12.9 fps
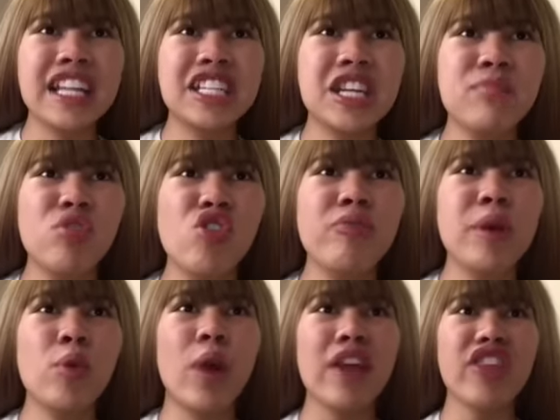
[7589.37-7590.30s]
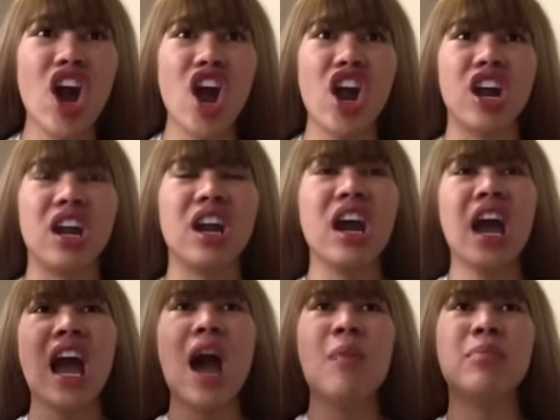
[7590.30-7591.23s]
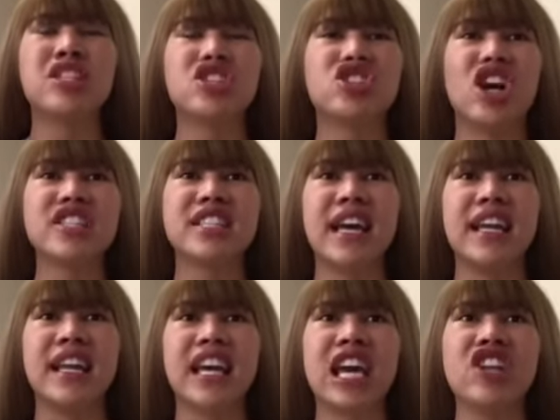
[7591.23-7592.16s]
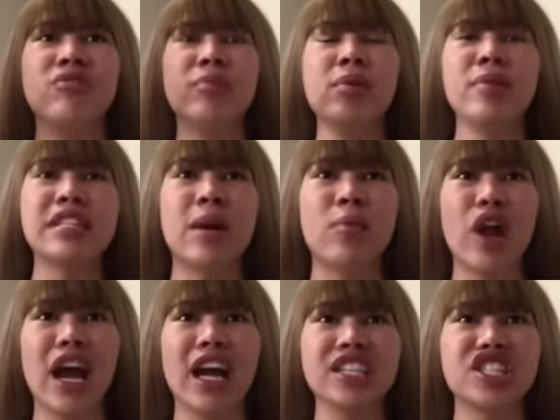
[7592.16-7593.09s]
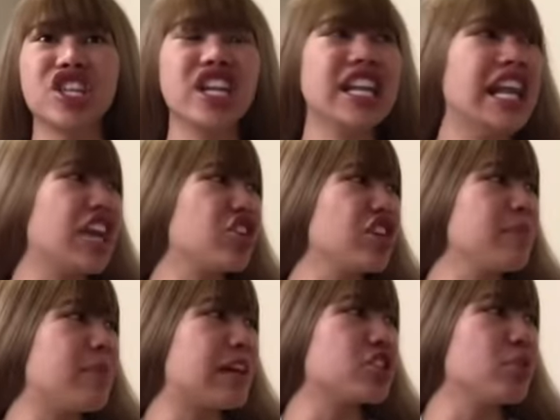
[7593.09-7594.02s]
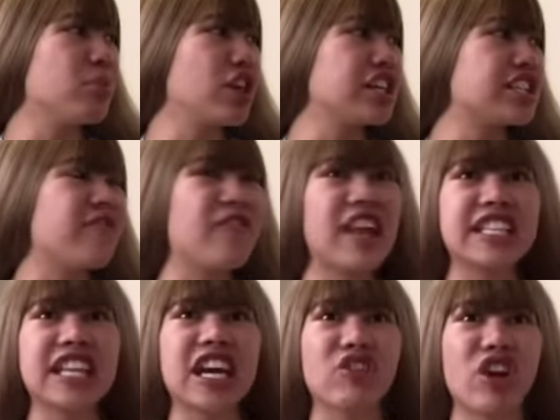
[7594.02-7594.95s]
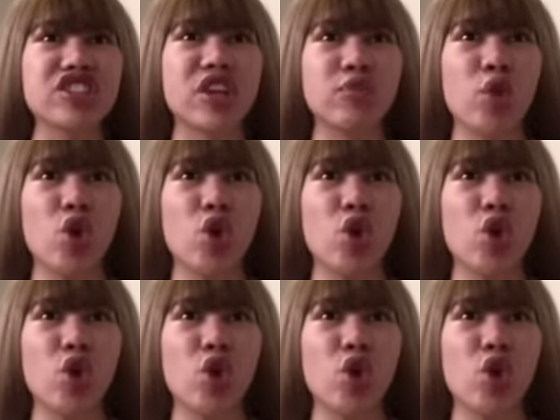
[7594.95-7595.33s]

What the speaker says: did she move me with her? Mrs. Johnson, can you move me somewhere else? She literally picks her boogers and flings it across the